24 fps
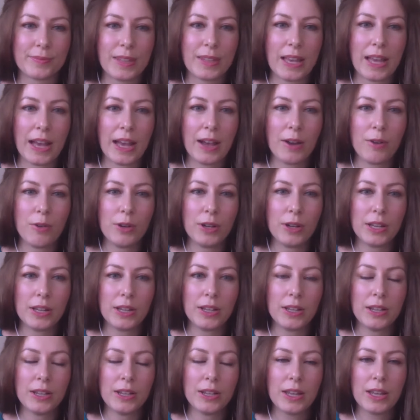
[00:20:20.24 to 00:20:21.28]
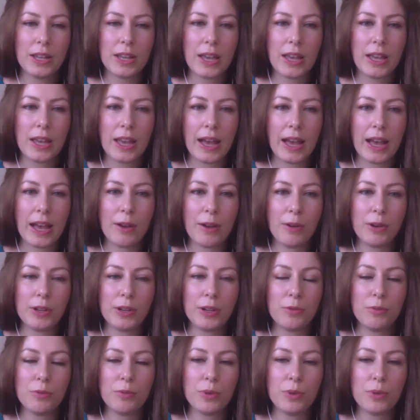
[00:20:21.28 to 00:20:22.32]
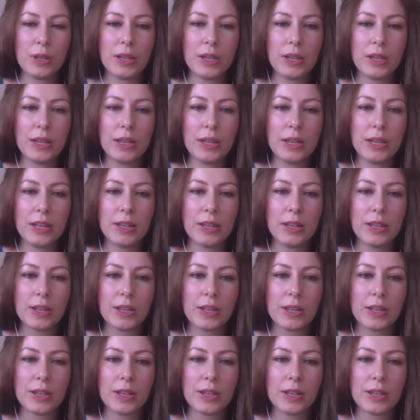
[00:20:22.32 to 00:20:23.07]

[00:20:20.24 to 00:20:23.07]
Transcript: how can how can we